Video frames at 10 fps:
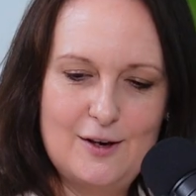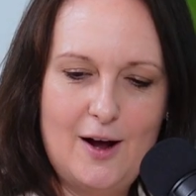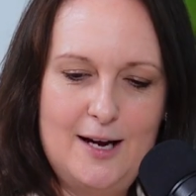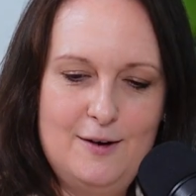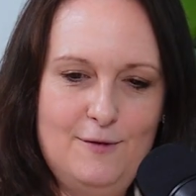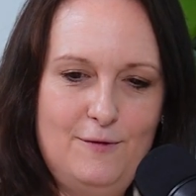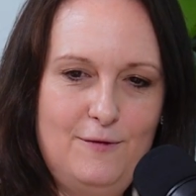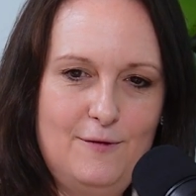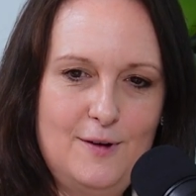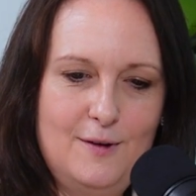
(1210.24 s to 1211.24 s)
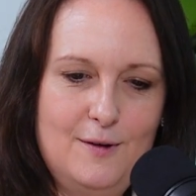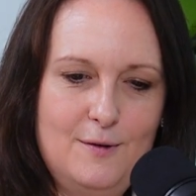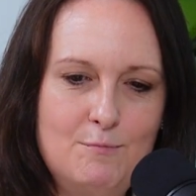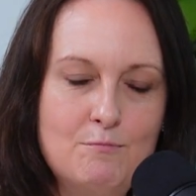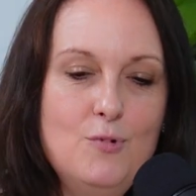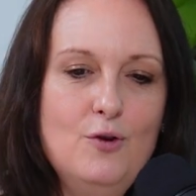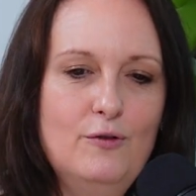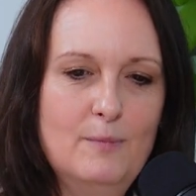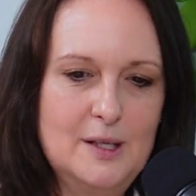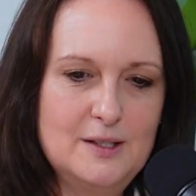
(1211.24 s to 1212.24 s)
kind of
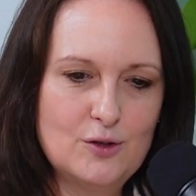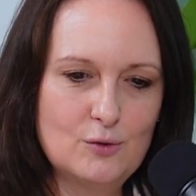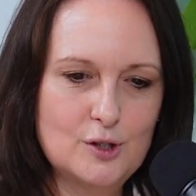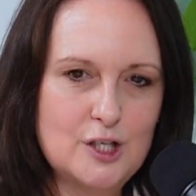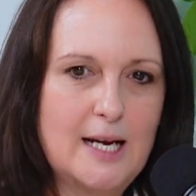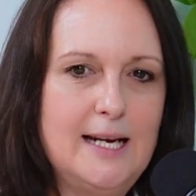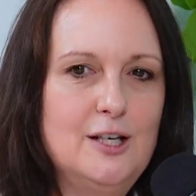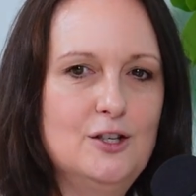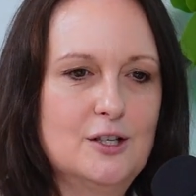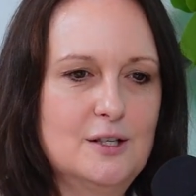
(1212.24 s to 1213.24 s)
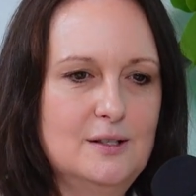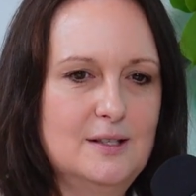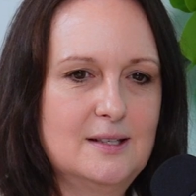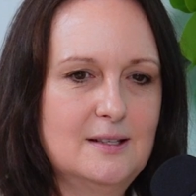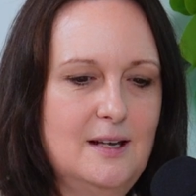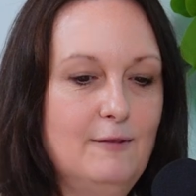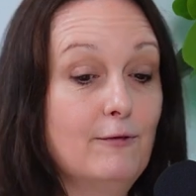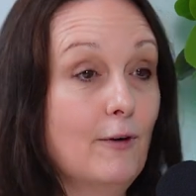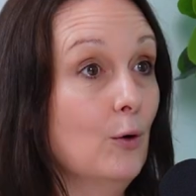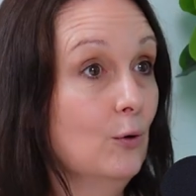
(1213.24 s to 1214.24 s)
movements or changes
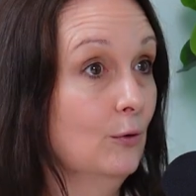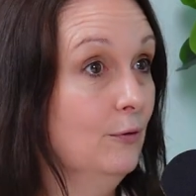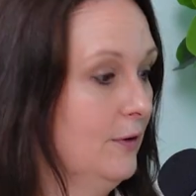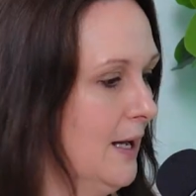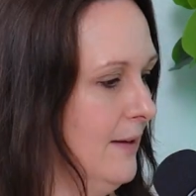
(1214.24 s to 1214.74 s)
evolve,